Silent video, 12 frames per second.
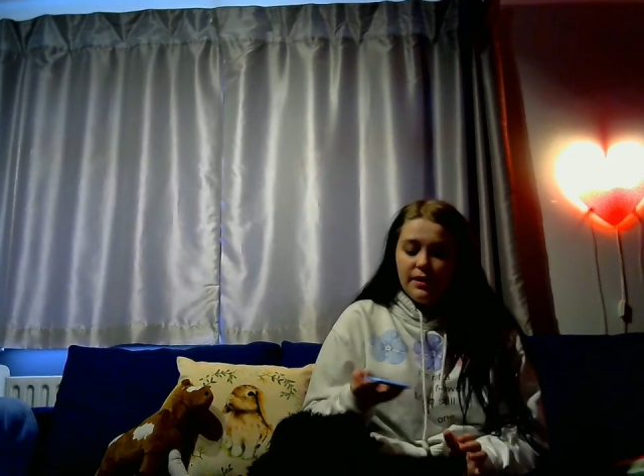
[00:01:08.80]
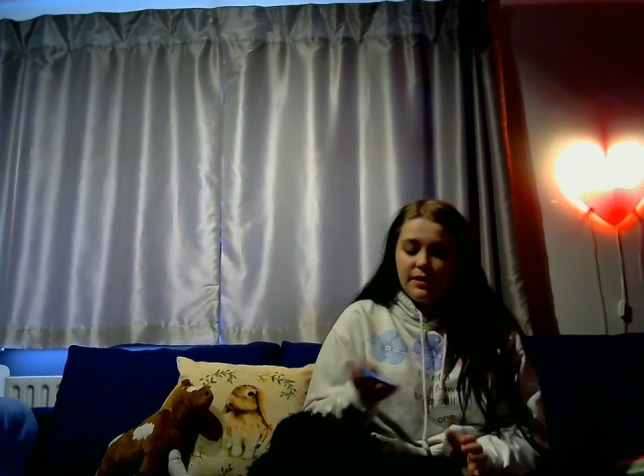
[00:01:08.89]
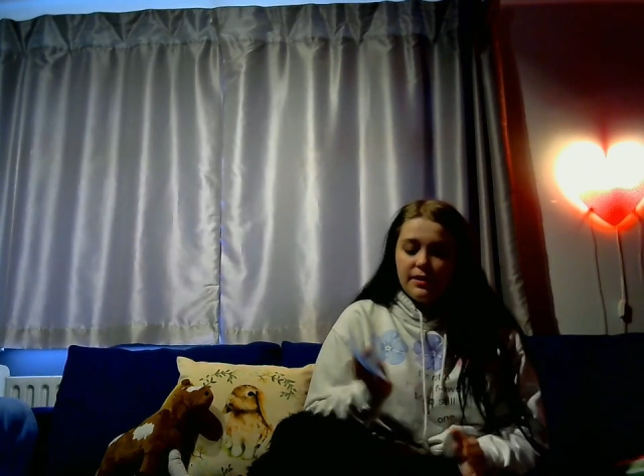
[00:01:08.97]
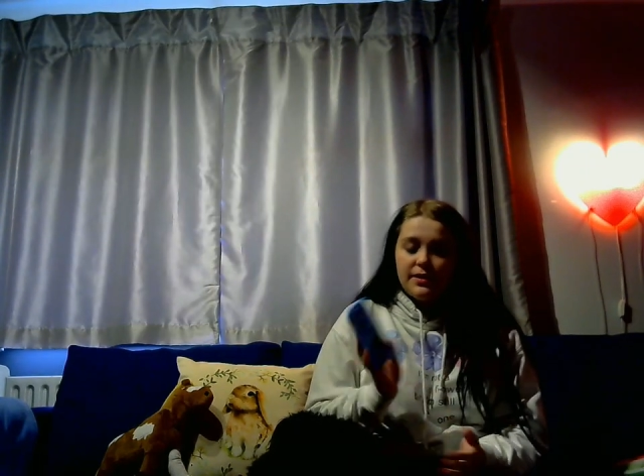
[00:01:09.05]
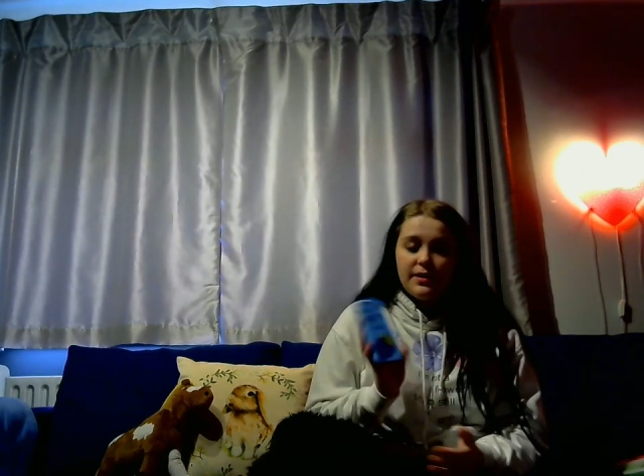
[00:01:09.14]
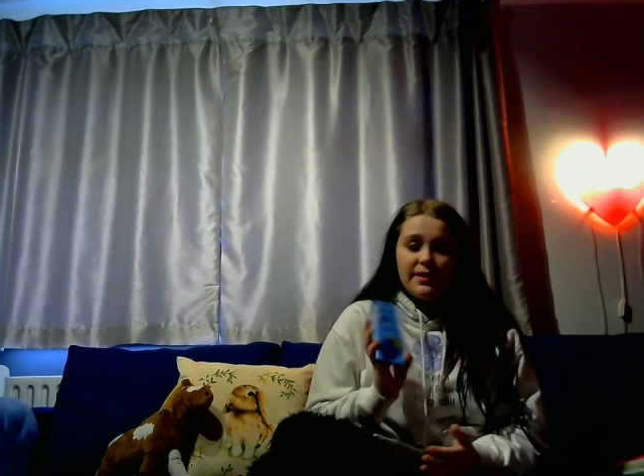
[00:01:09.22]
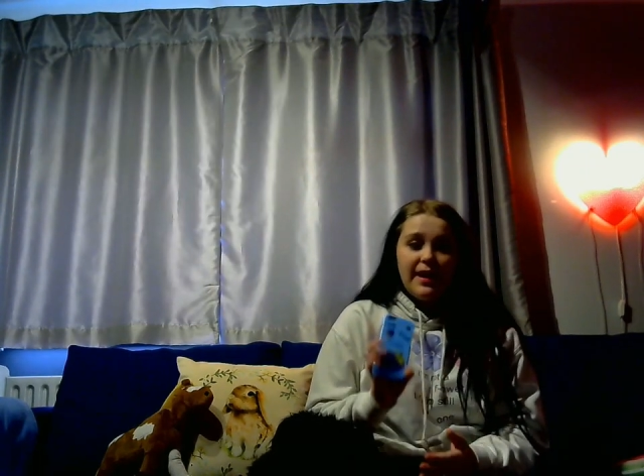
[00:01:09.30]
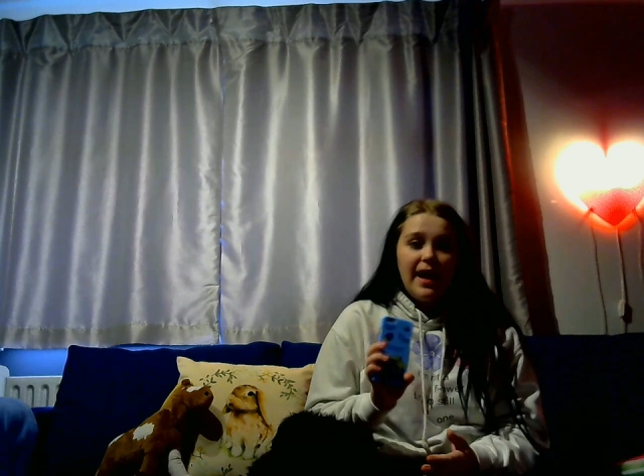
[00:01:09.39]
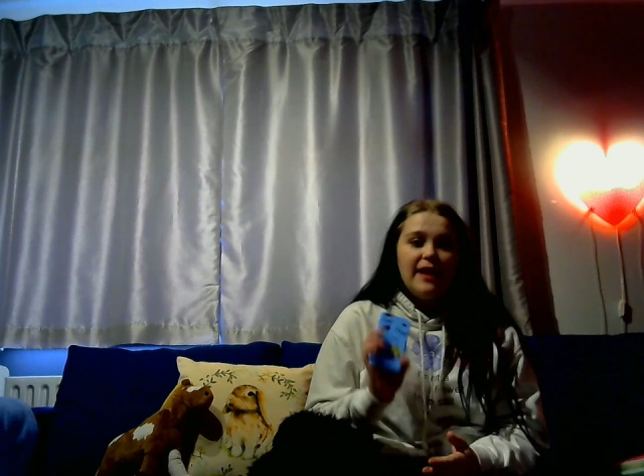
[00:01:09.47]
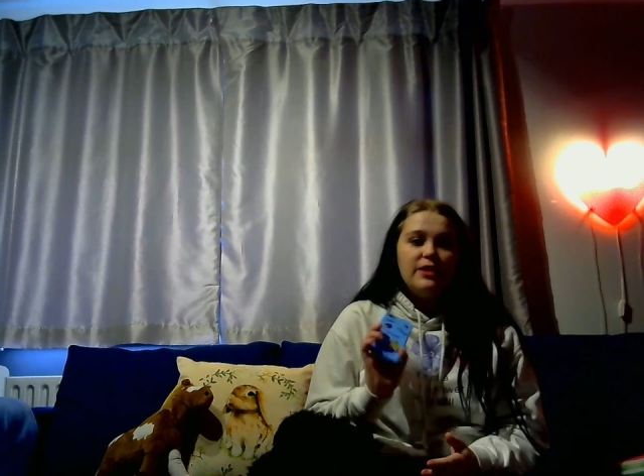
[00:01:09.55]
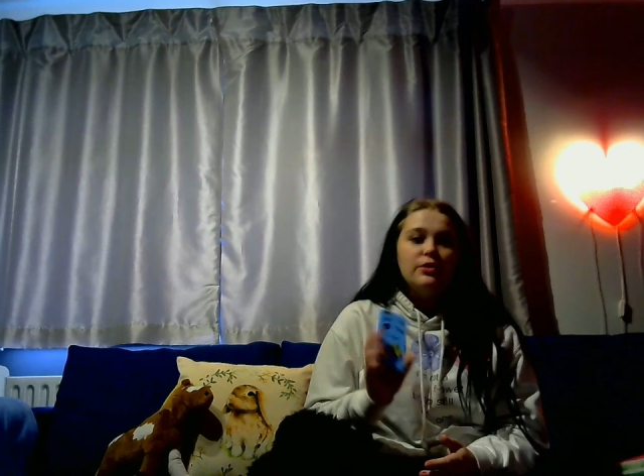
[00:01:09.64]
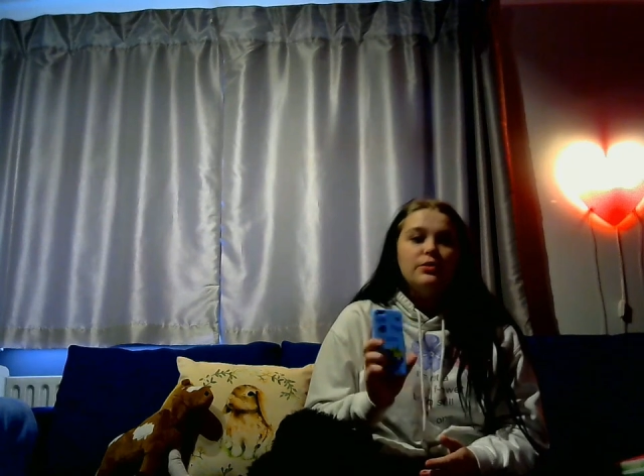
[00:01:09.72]
So yeah,
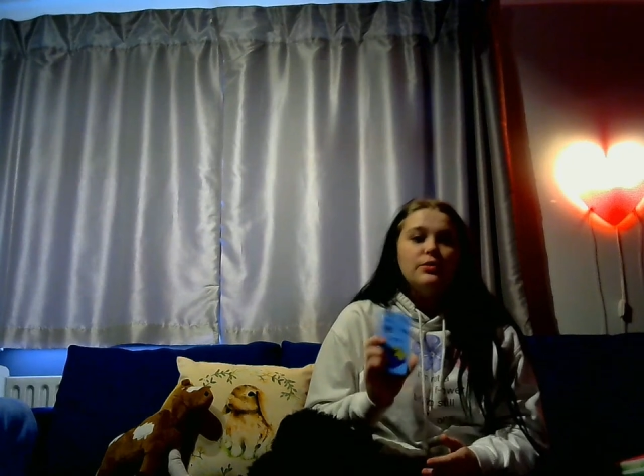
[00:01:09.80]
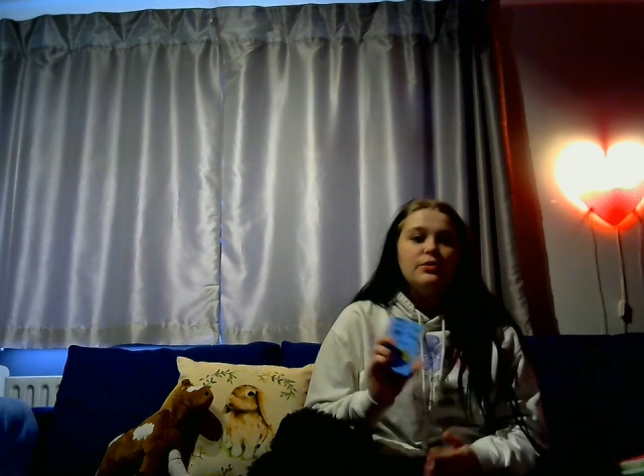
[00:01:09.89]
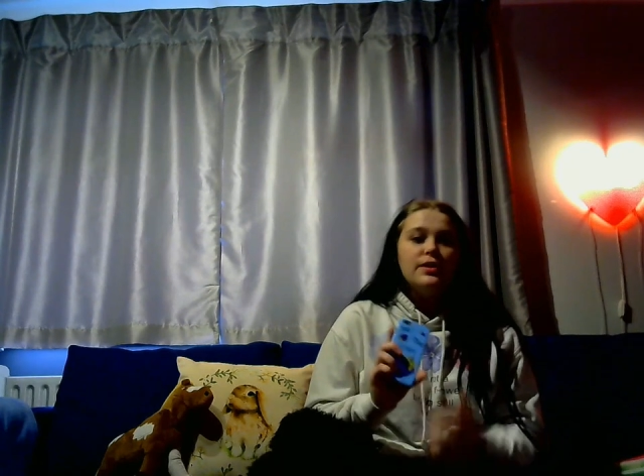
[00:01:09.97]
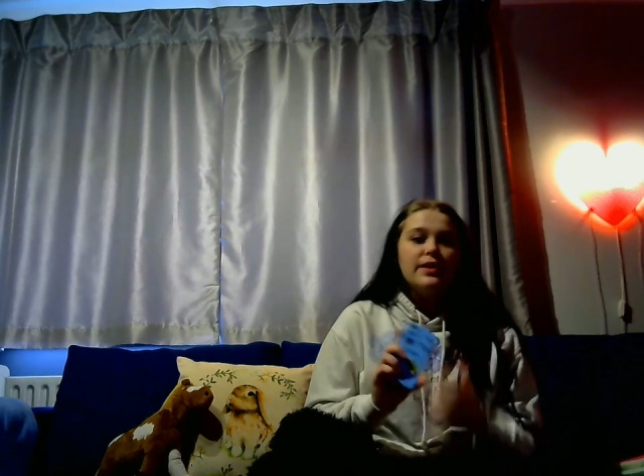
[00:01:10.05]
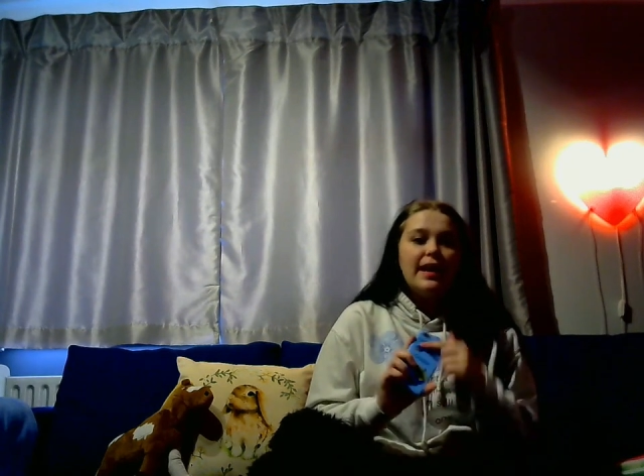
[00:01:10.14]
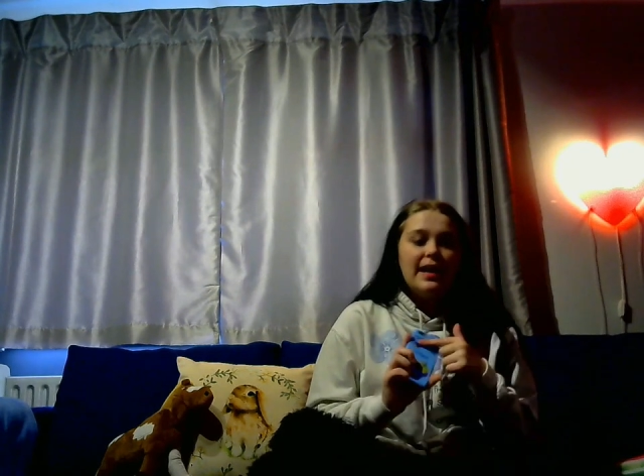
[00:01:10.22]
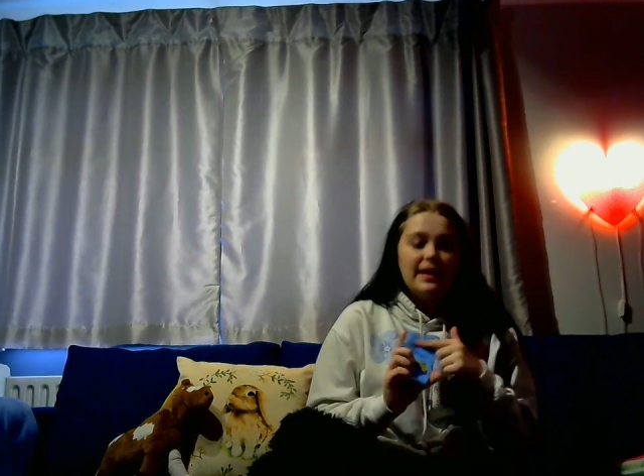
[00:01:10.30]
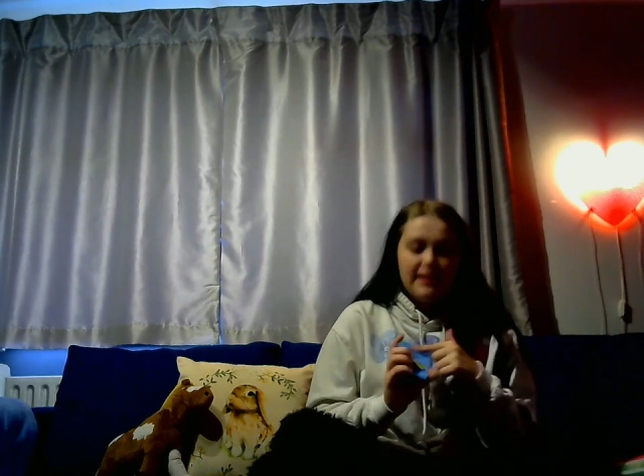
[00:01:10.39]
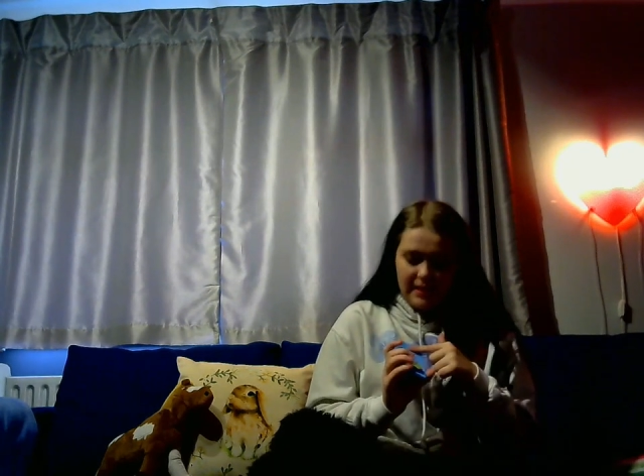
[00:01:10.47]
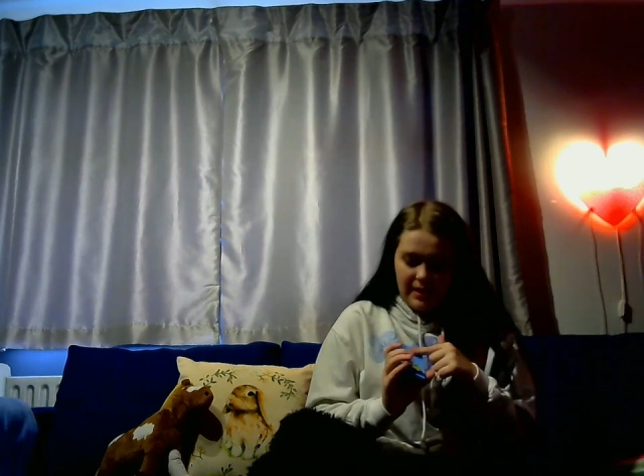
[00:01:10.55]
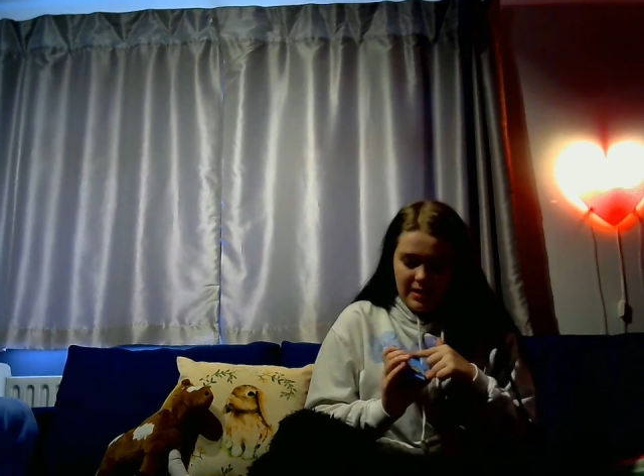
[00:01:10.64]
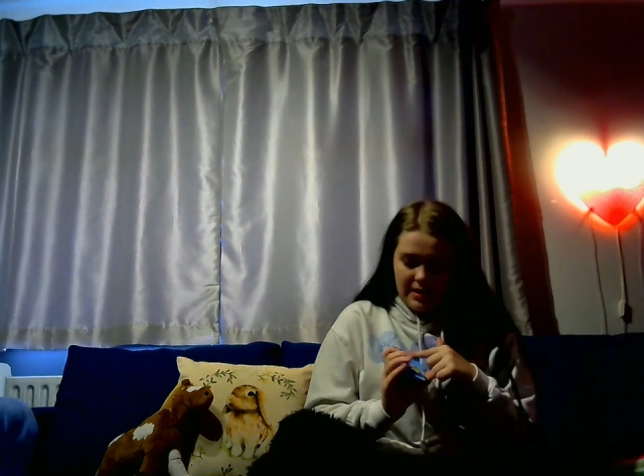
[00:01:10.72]
and you can also get
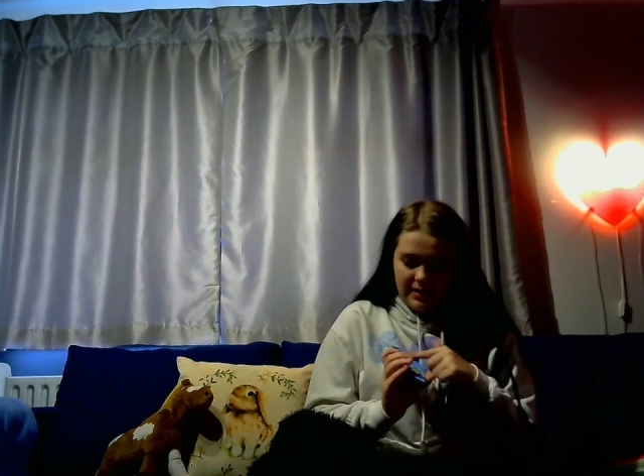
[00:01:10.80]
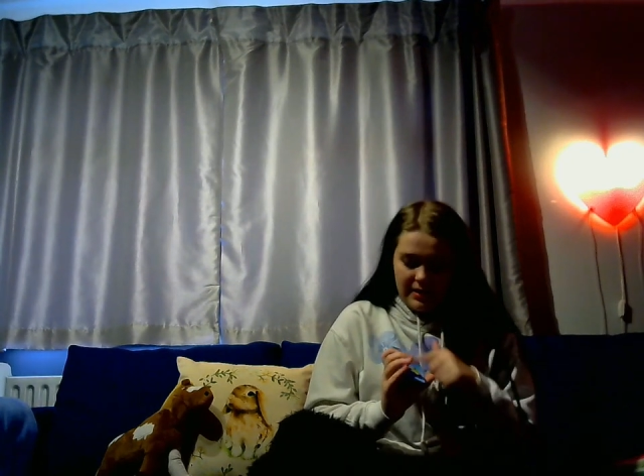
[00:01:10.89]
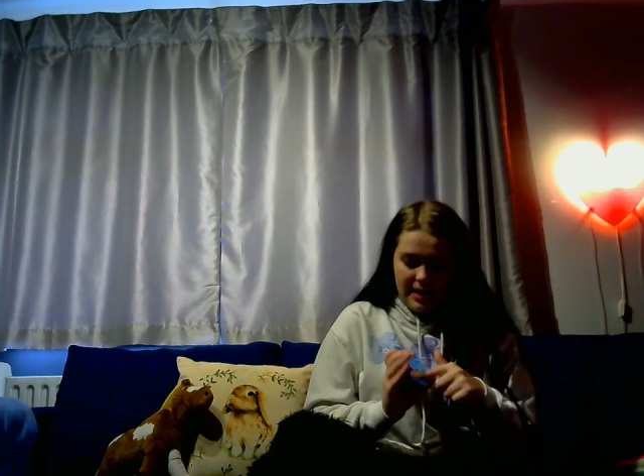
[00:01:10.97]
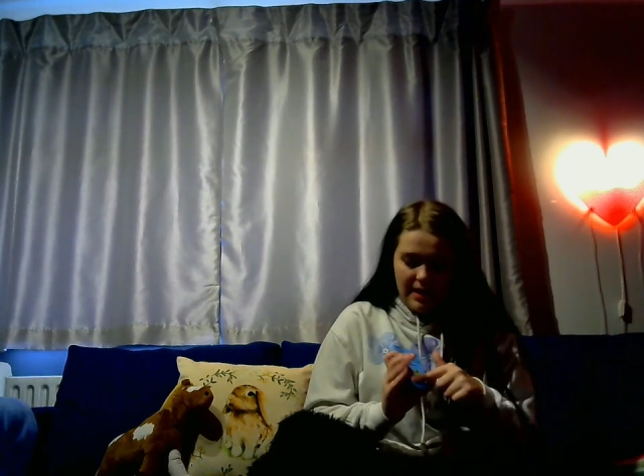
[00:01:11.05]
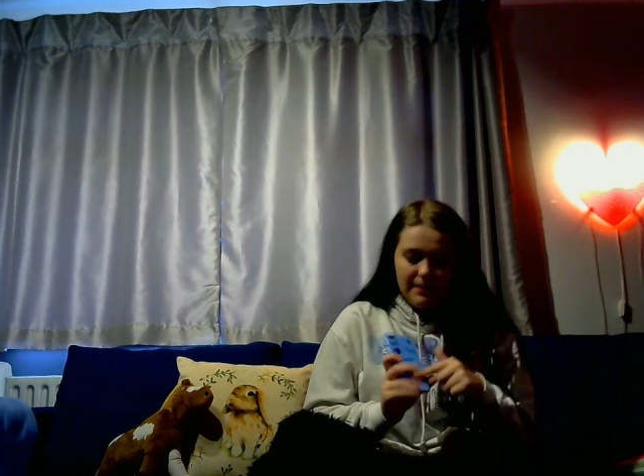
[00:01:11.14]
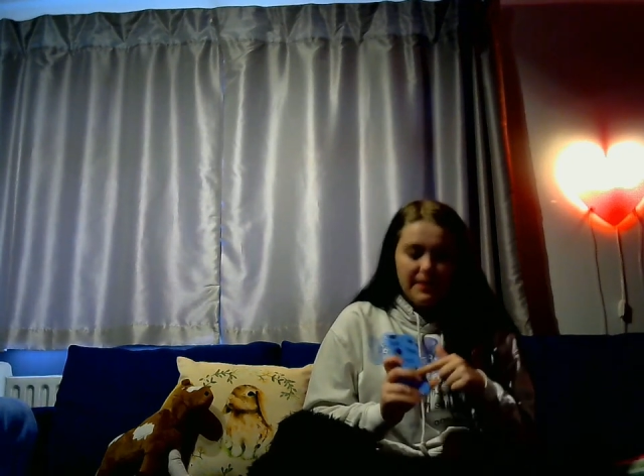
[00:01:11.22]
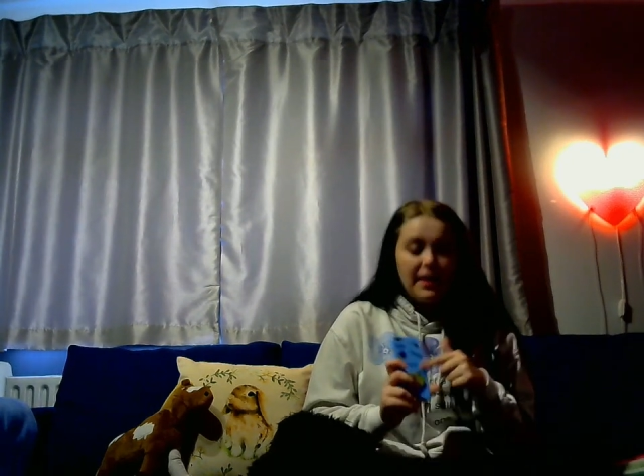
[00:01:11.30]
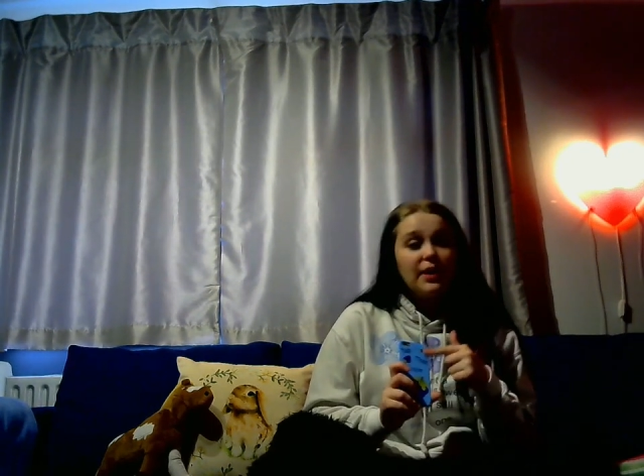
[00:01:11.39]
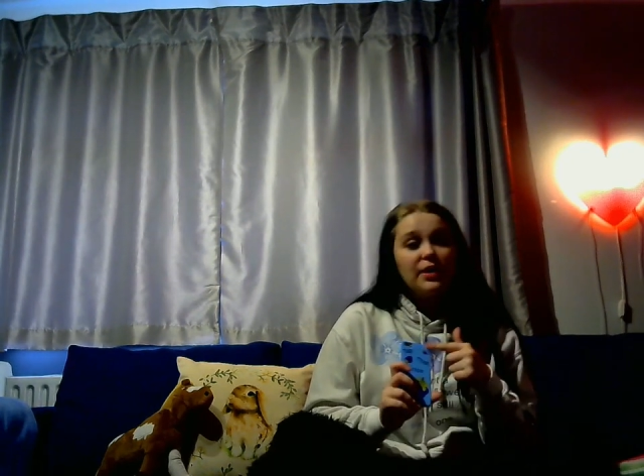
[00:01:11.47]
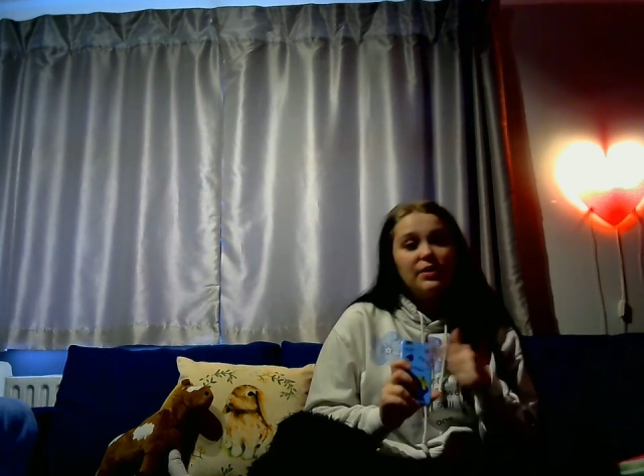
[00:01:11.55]
the Tap That